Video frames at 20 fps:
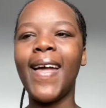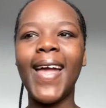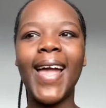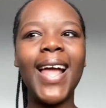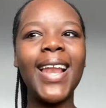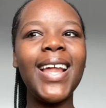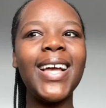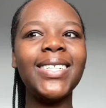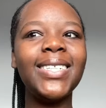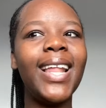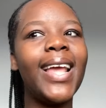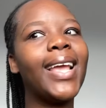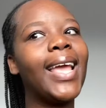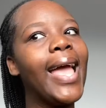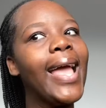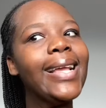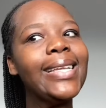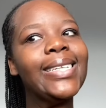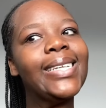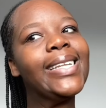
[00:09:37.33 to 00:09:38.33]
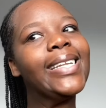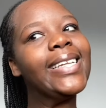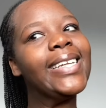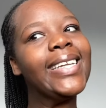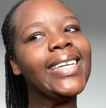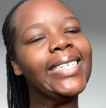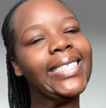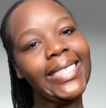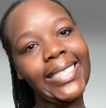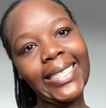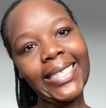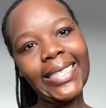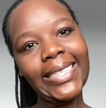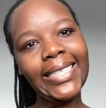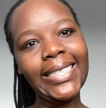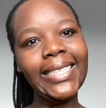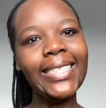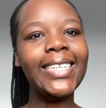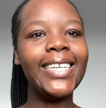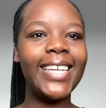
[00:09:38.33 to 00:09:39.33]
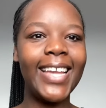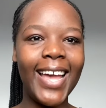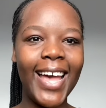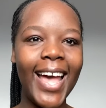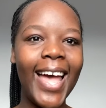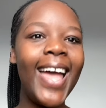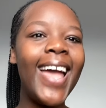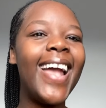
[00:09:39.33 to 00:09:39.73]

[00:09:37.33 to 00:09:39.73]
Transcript: And I was like, actually, yeah.